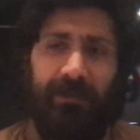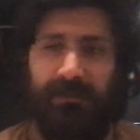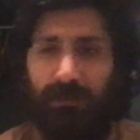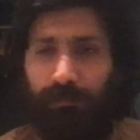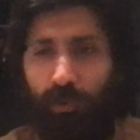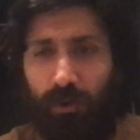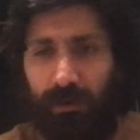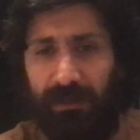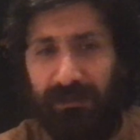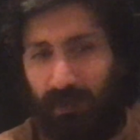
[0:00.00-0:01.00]

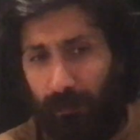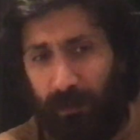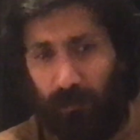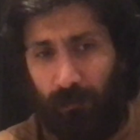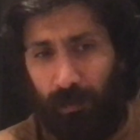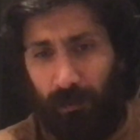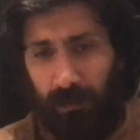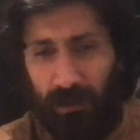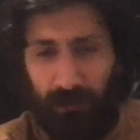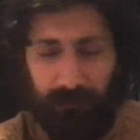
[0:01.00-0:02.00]
support Islamic
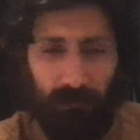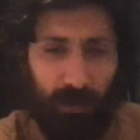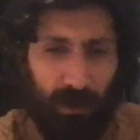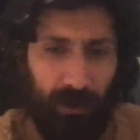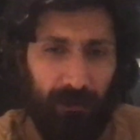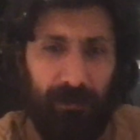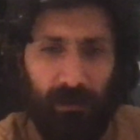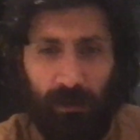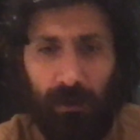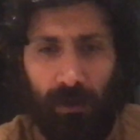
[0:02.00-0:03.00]
Republic of Iran.
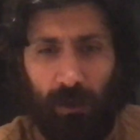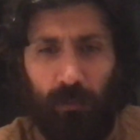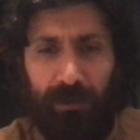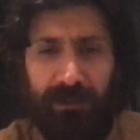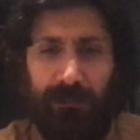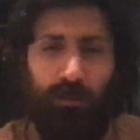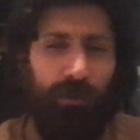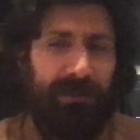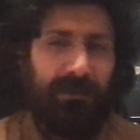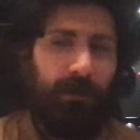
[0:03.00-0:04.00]
We
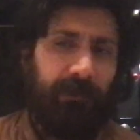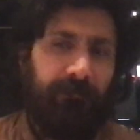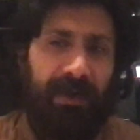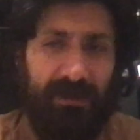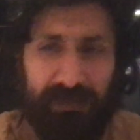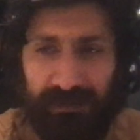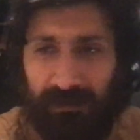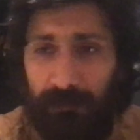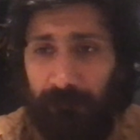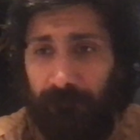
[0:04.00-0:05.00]
support Islamic
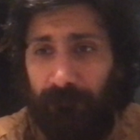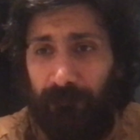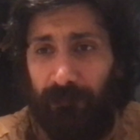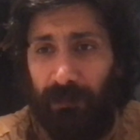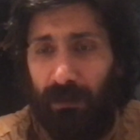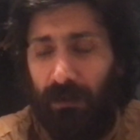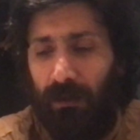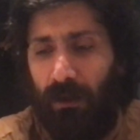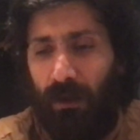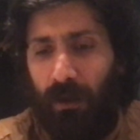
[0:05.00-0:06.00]
fascism.
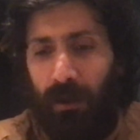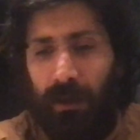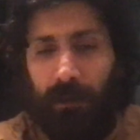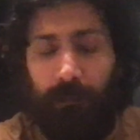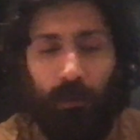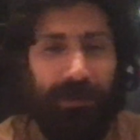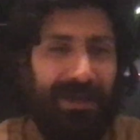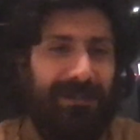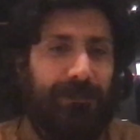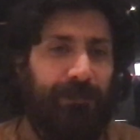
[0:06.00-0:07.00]
But we
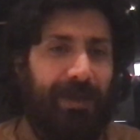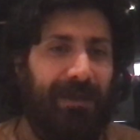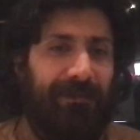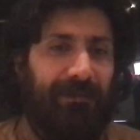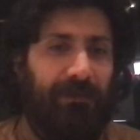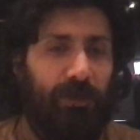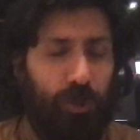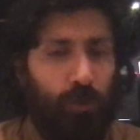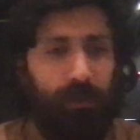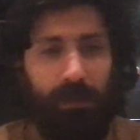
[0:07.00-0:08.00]
expect
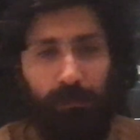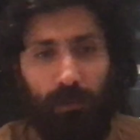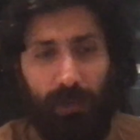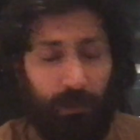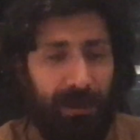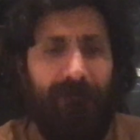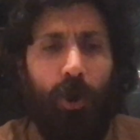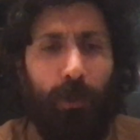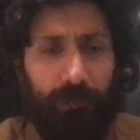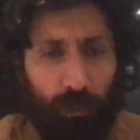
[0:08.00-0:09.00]
you people, and we have
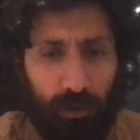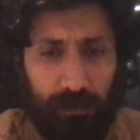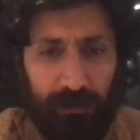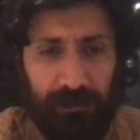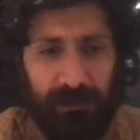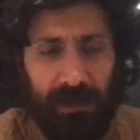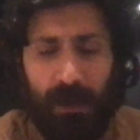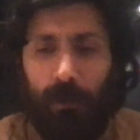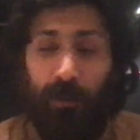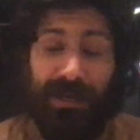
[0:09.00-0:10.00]
open borders,
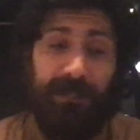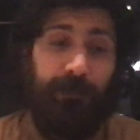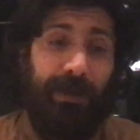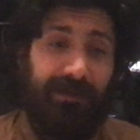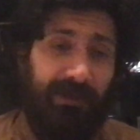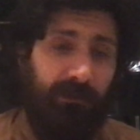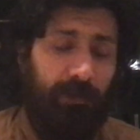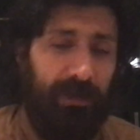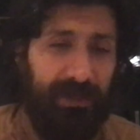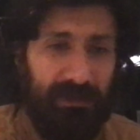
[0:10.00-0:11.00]
but we expect
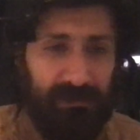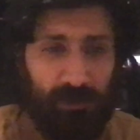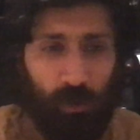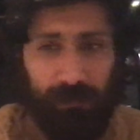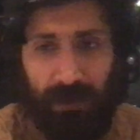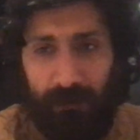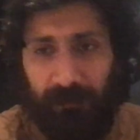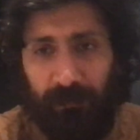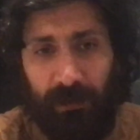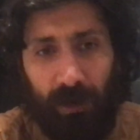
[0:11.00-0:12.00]
everybody else this whole time
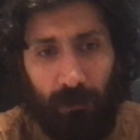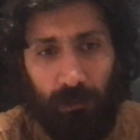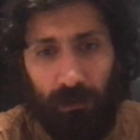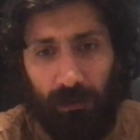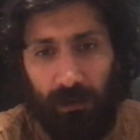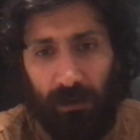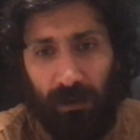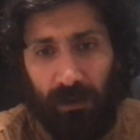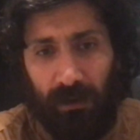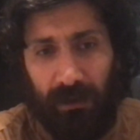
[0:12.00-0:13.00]
to be humble
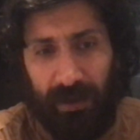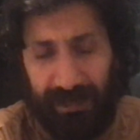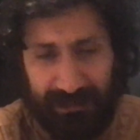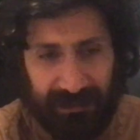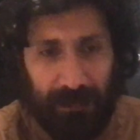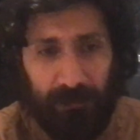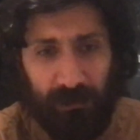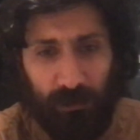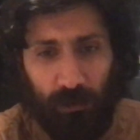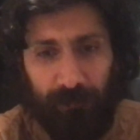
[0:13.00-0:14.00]
and accept it
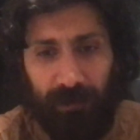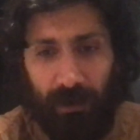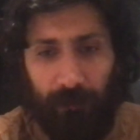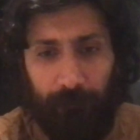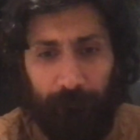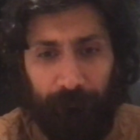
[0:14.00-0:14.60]
the whole time.